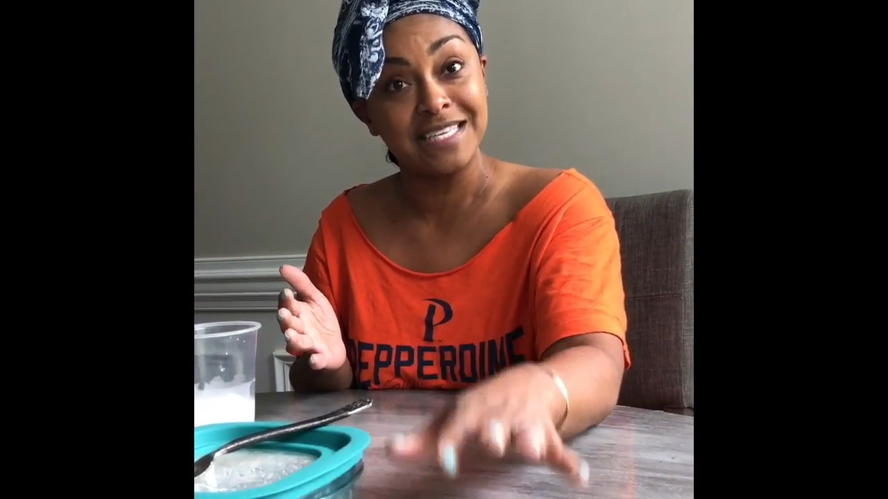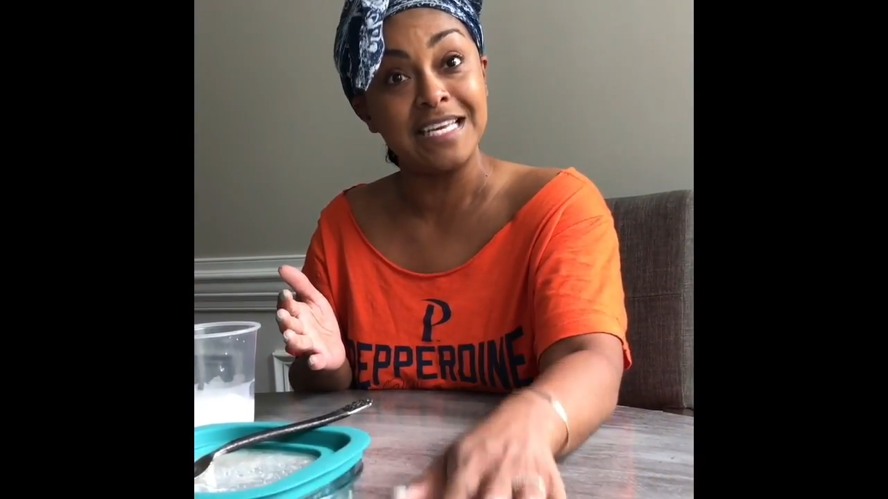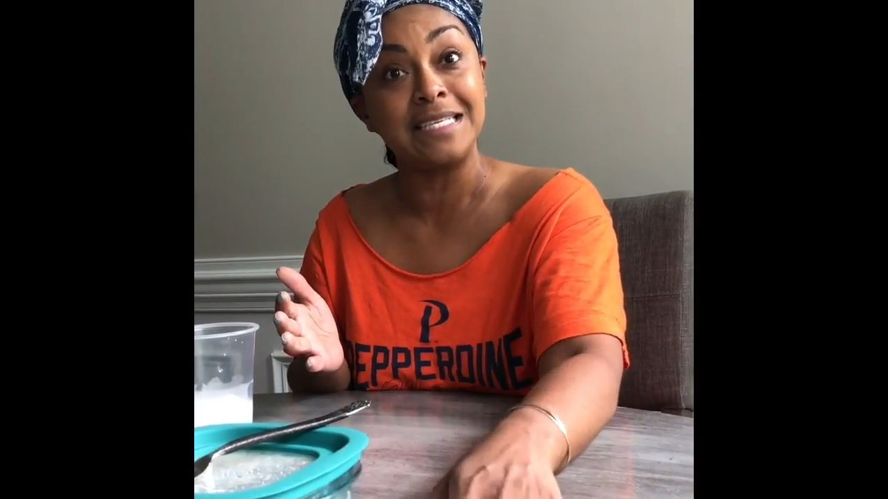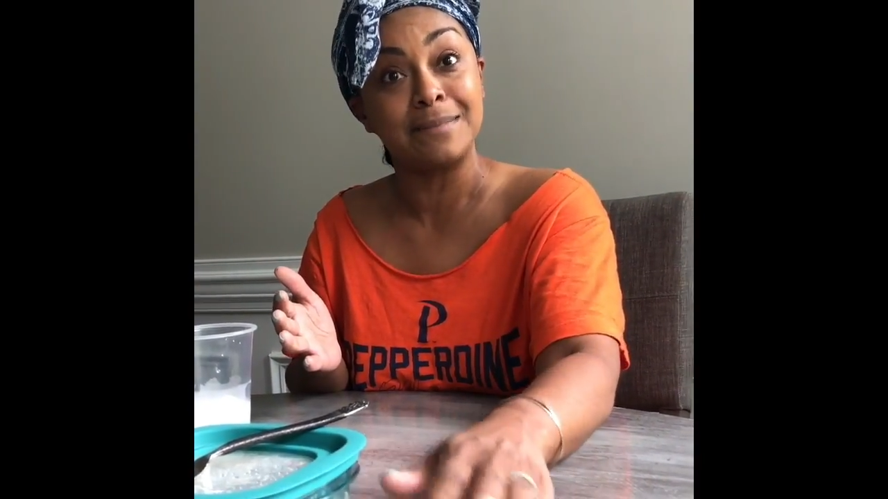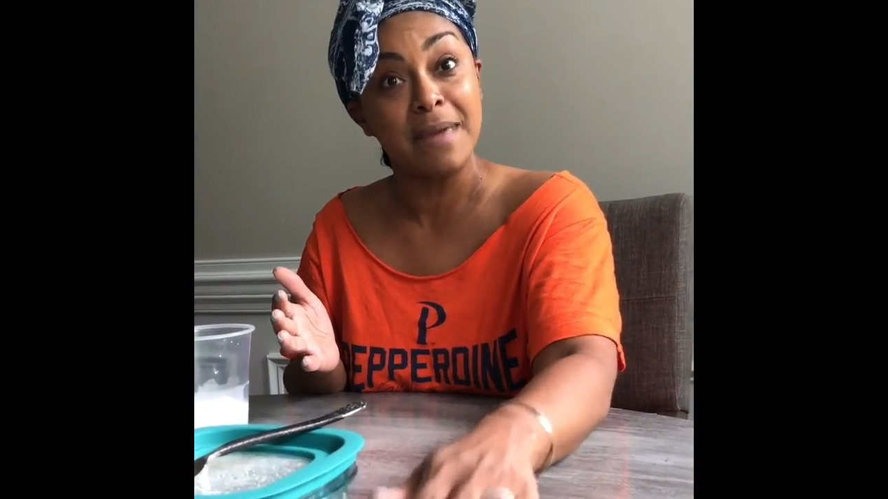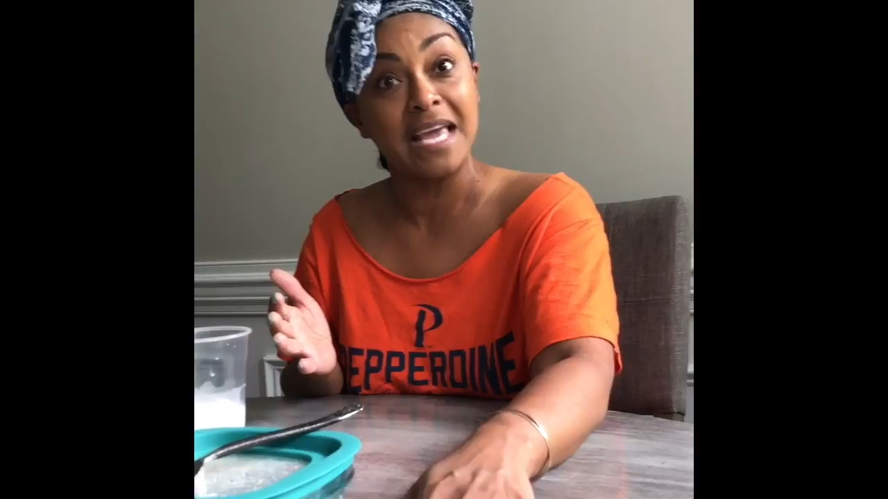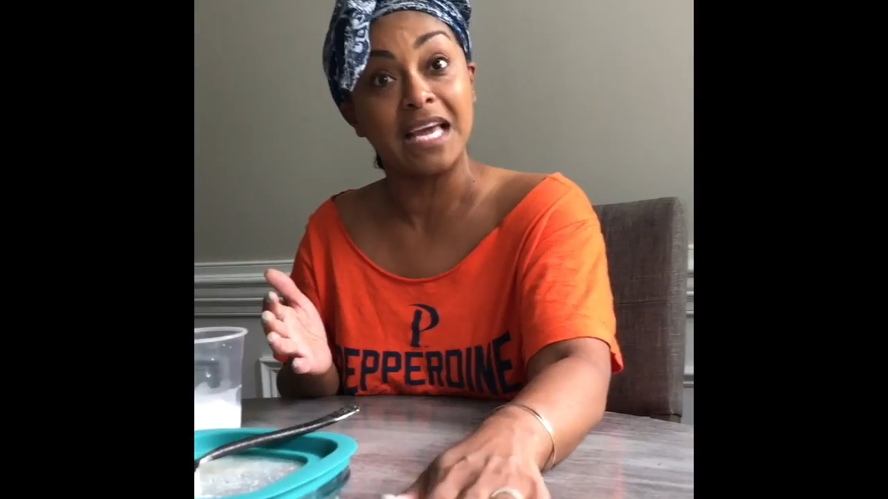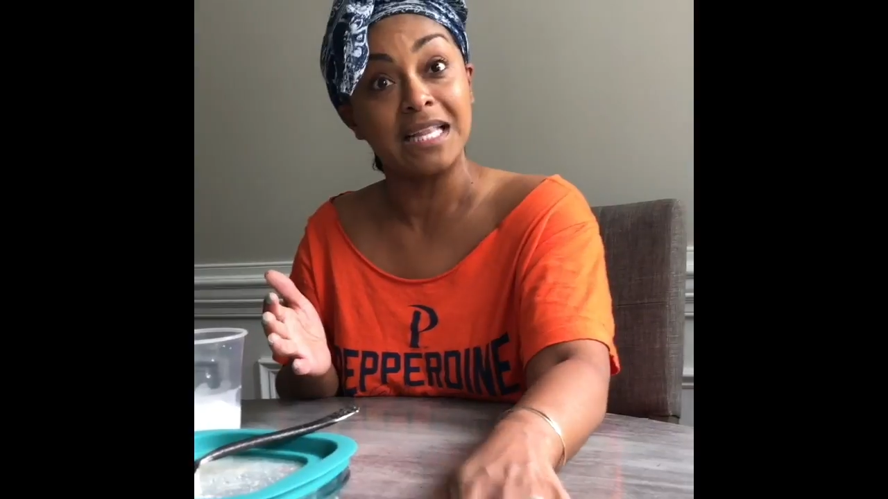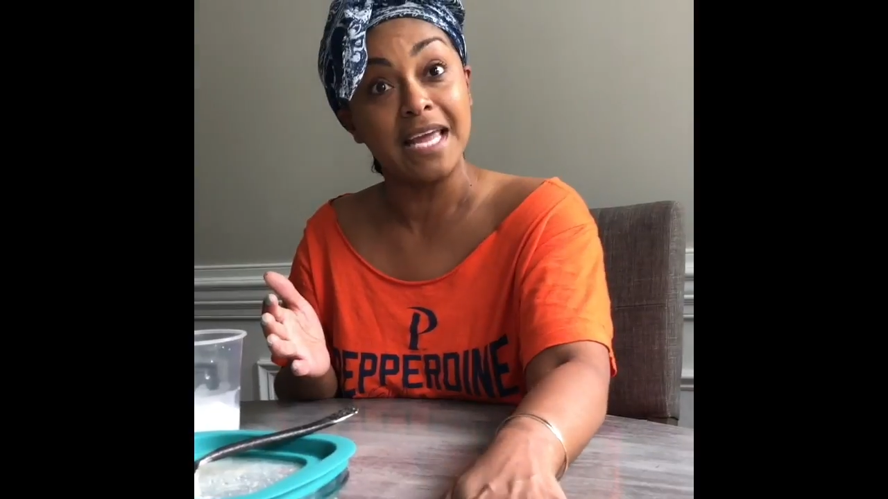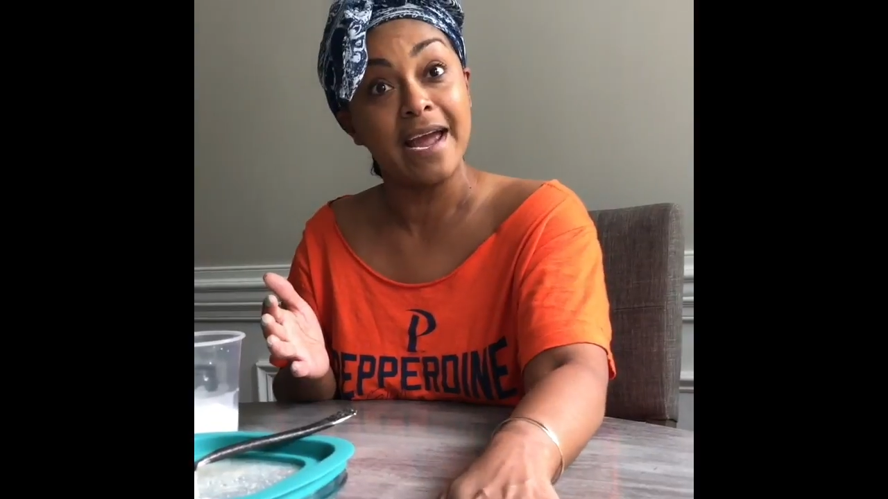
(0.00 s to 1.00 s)
need to make
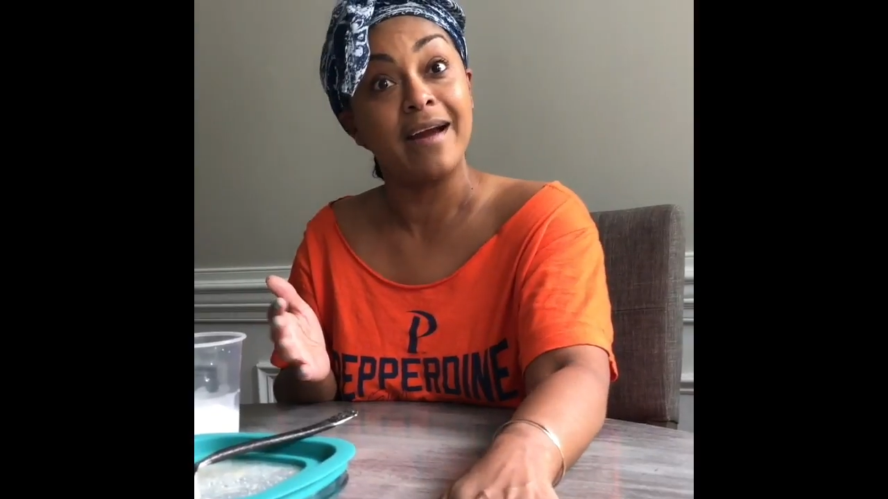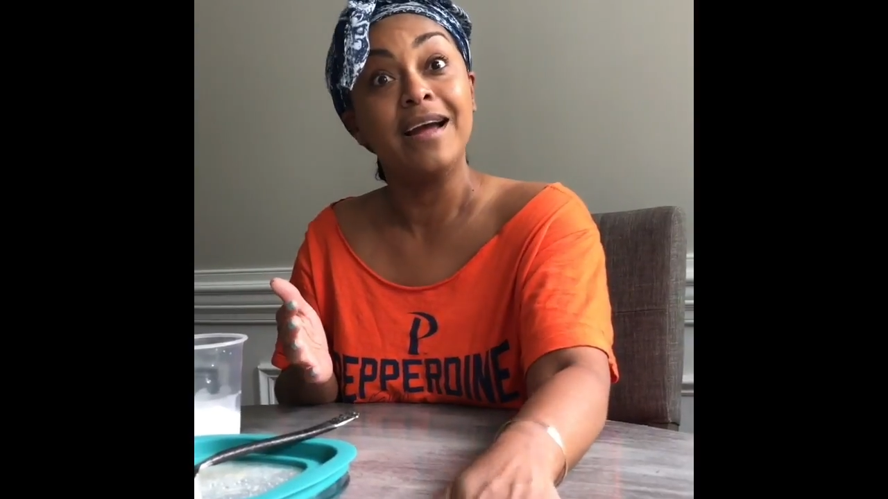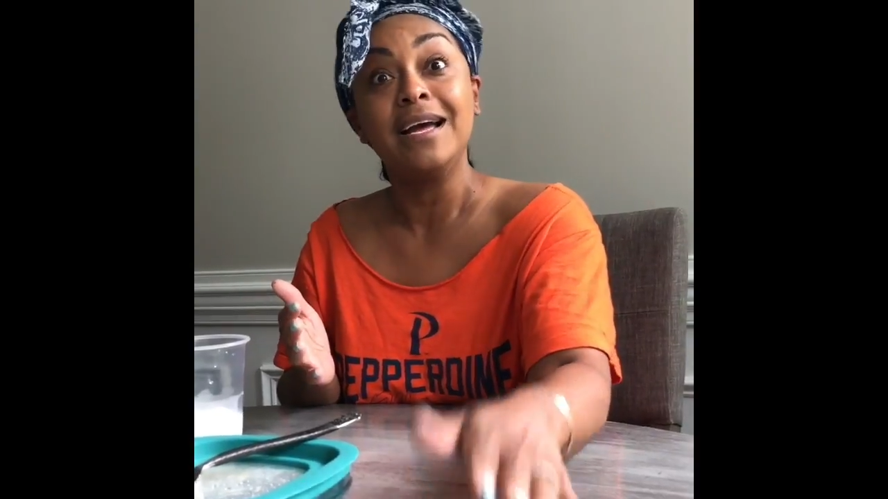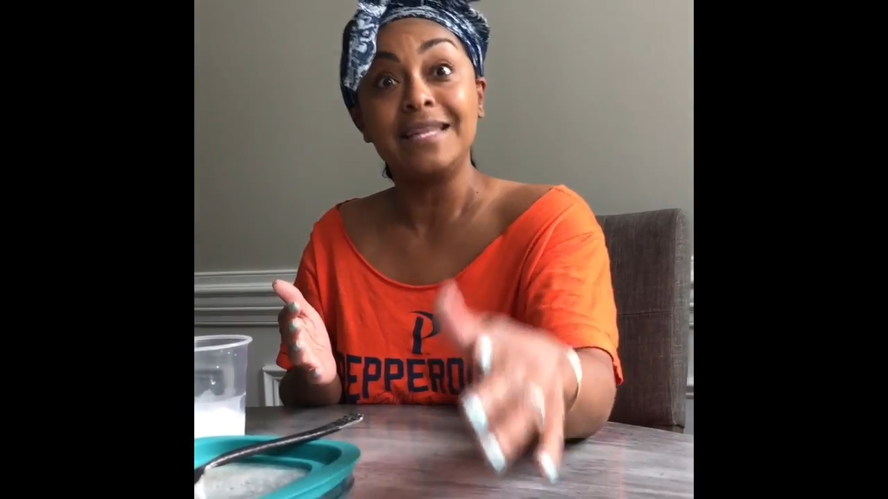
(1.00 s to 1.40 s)
it clear,